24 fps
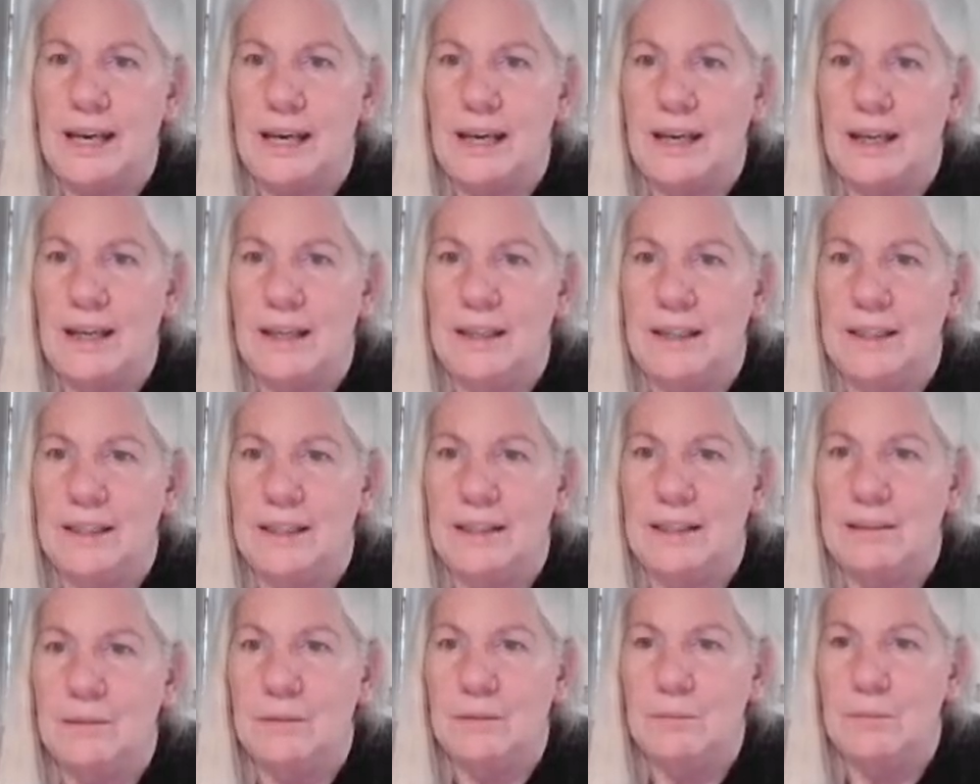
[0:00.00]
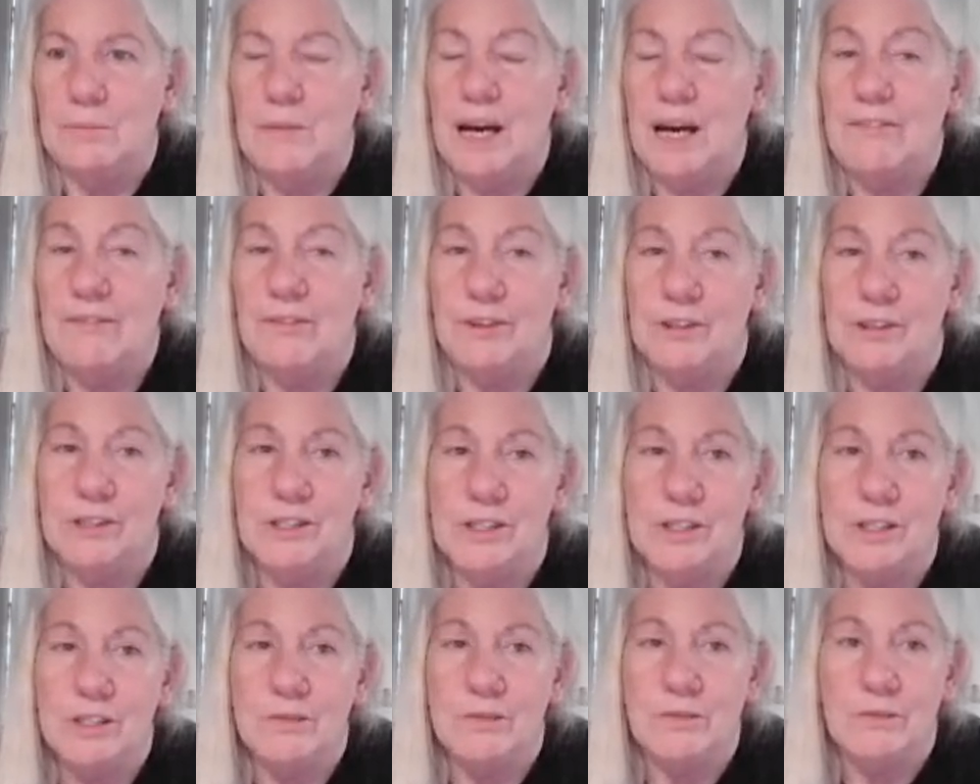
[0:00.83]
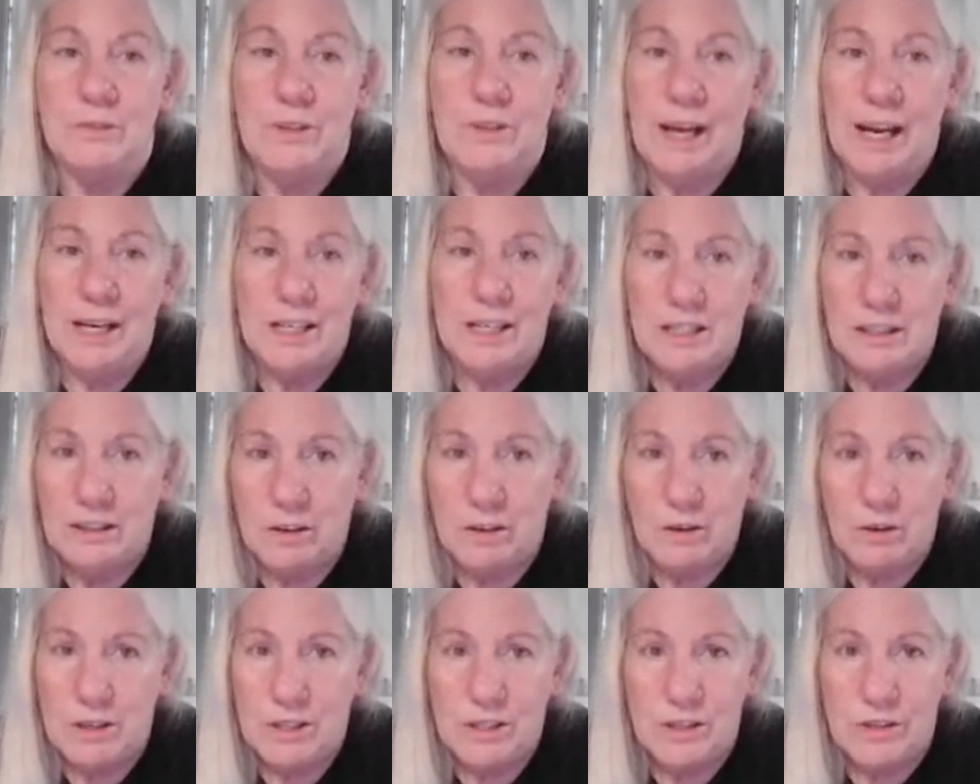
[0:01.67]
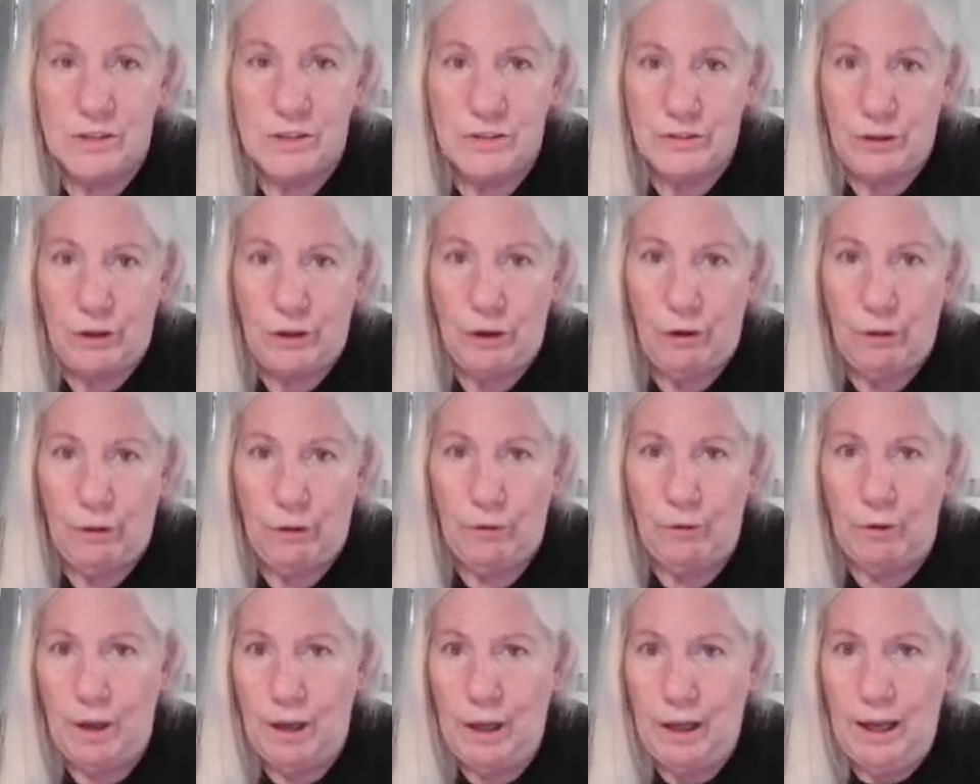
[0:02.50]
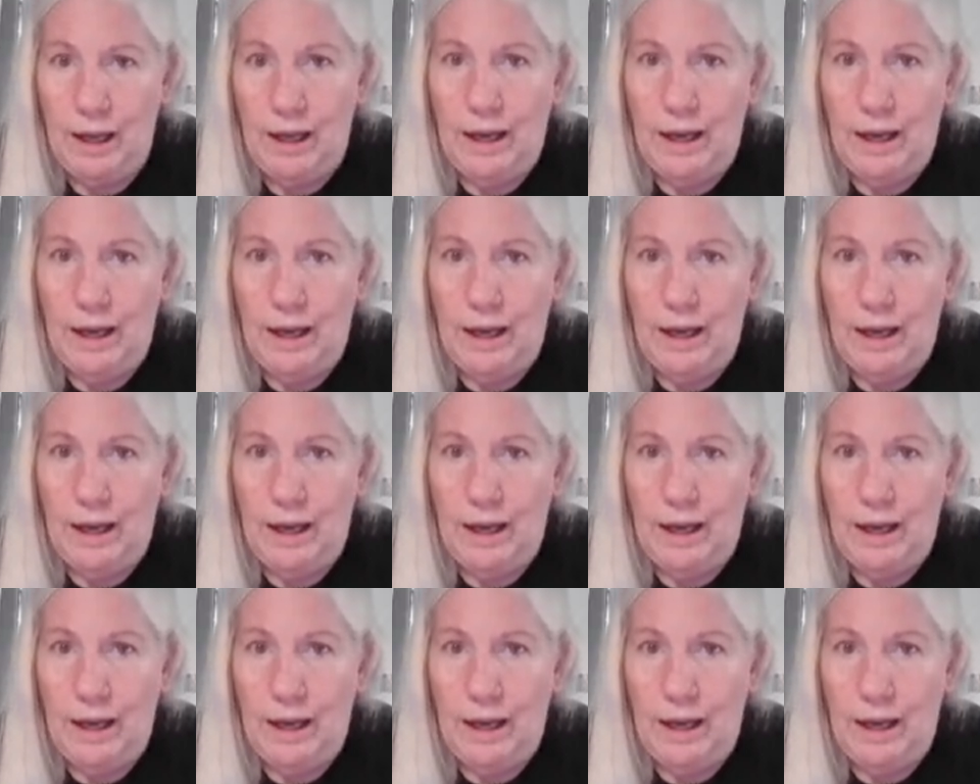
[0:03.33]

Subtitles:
And my first reaction, of course, is no,